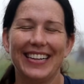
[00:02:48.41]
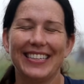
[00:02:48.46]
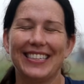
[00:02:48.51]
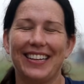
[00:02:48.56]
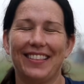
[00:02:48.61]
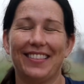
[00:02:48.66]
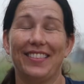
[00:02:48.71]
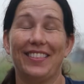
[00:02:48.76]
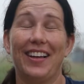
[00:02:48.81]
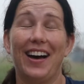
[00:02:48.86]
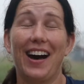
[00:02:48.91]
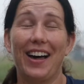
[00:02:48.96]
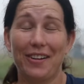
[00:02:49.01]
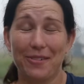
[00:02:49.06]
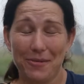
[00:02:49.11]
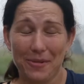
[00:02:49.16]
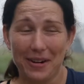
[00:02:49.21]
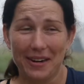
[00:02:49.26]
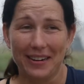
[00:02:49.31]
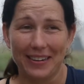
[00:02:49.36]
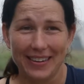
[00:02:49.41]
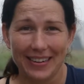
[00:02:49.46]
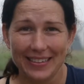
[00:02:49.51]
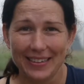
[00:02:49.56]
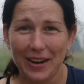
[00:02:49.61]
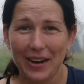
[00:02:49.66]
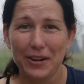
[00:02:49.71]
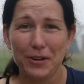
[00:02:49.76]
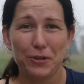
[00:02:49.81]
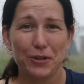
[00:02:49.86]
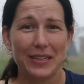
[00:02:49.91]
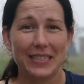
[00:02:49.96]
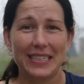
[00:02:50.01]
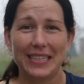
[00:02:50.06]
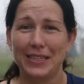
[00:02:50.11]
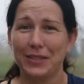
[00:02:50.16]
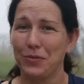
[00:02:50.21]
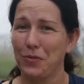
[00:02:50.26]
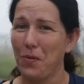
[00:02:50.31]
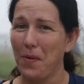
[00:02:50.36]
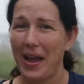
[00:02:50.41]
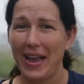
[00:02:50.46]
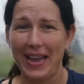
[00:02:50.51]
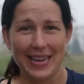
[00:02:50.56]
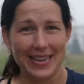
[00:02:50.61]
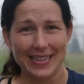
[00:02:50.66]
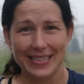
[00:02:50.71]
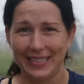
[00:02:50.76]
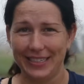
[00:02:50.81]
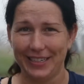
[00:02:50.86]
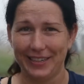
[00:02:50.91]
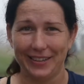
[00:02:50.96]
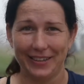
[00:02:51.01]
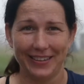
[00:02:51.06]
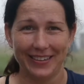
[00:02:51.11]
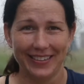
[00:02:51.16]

It's isn't a it? lot of work, and hairdressing is way easier.